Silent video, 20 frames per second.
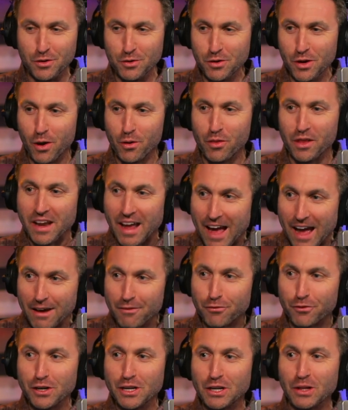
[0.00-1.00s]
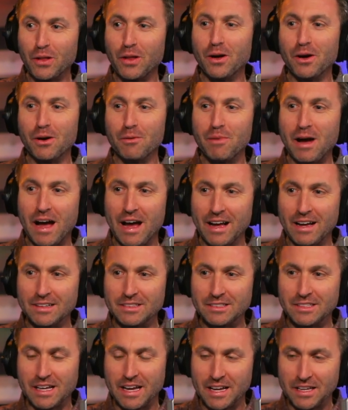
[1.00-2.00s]
You know that every club
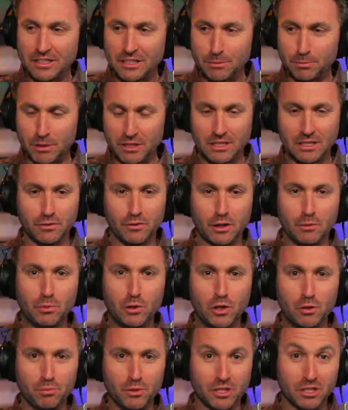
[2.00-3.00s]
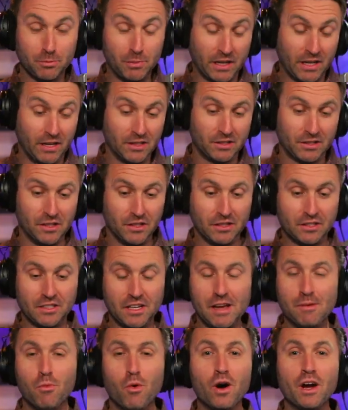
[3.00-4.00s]
has a specific purpose, because in the
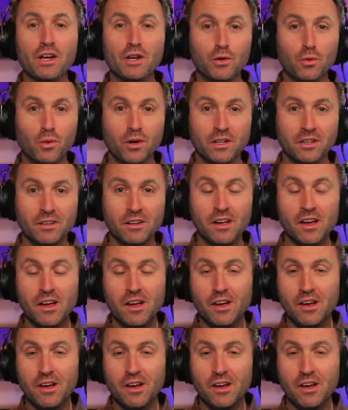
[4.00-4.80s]
same way you wouldn't